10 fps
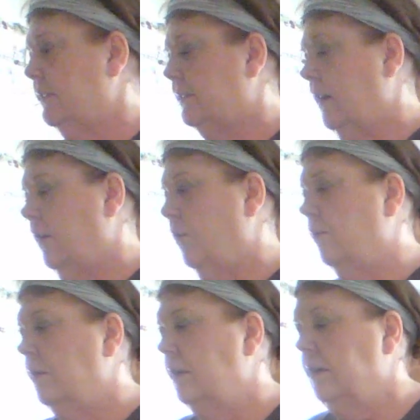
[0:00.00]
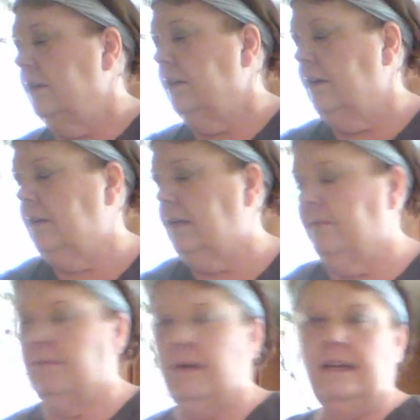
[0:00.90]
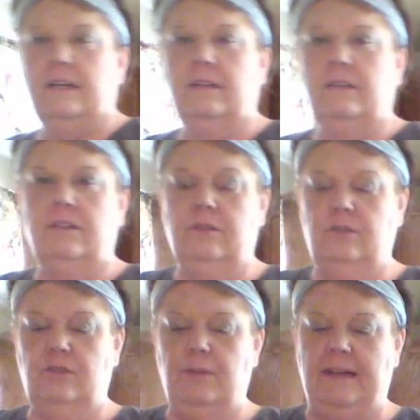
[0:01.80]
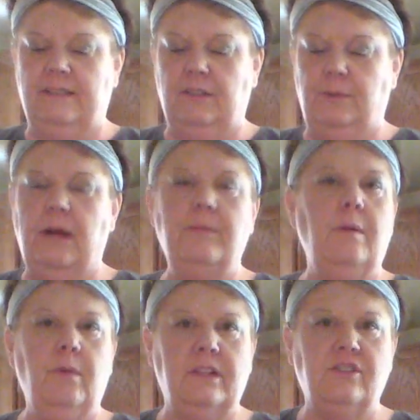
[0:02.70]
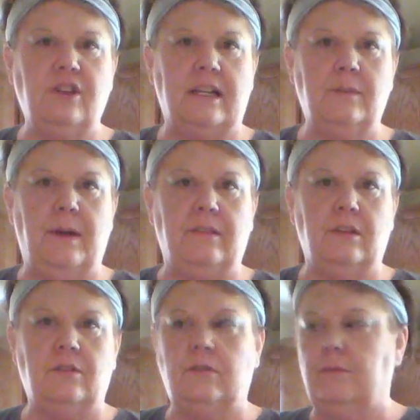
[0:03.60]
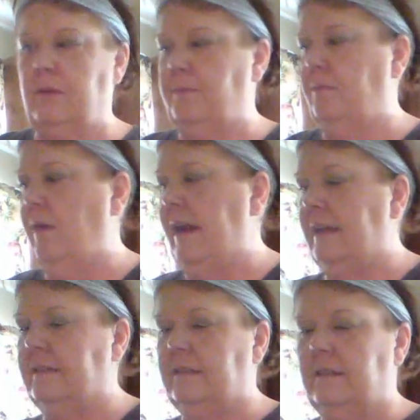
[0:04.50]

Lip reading: So, getting my 2 boxes of I'm really shocked about the weight.